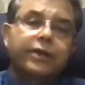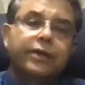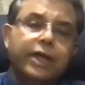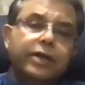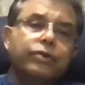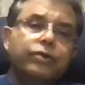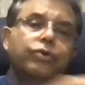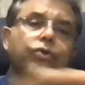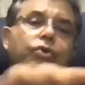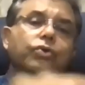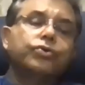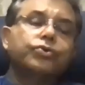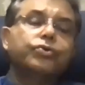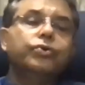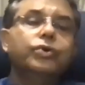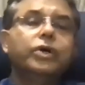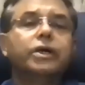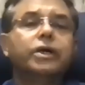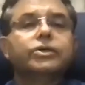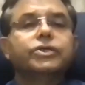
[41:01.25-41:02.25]
Then you go
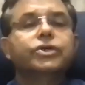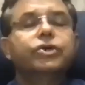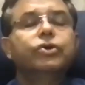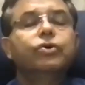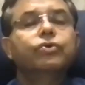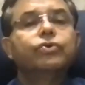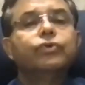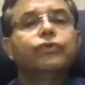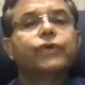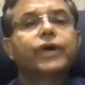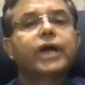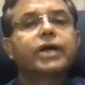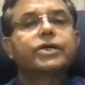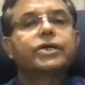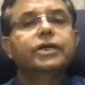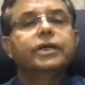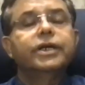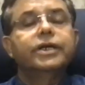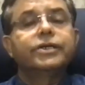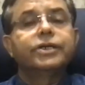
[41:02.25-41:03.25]
to a CO2
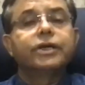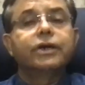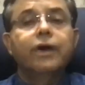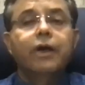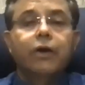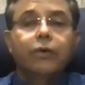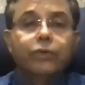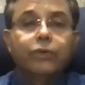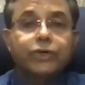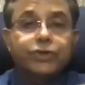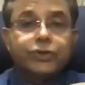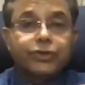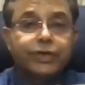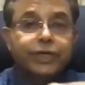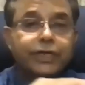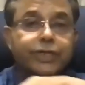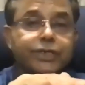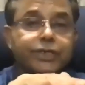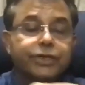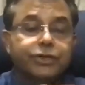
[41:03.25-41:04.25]
fractional laser, which
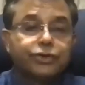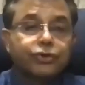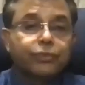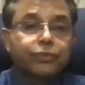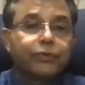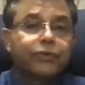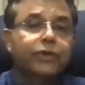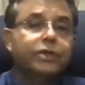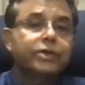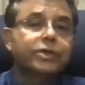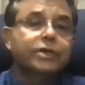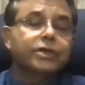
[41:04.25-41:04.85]
treats superface.